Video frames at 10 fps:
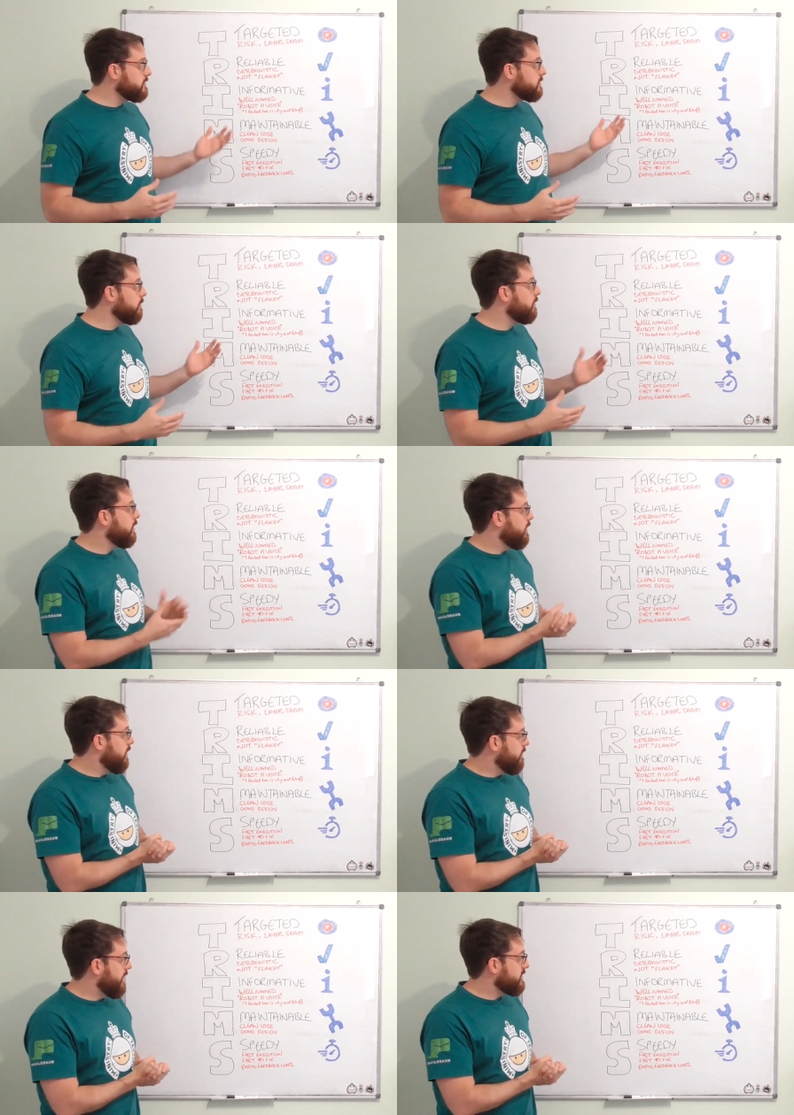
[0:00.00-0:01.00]
So
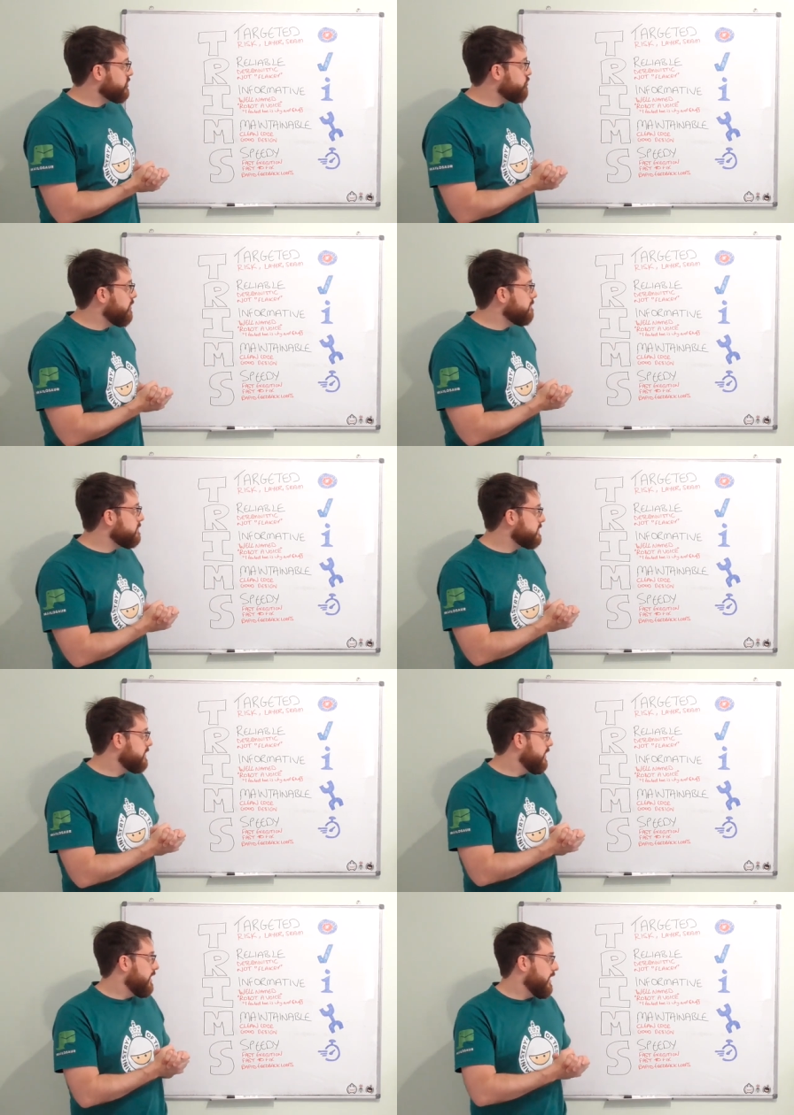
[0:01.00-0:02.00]
that's TRIMS.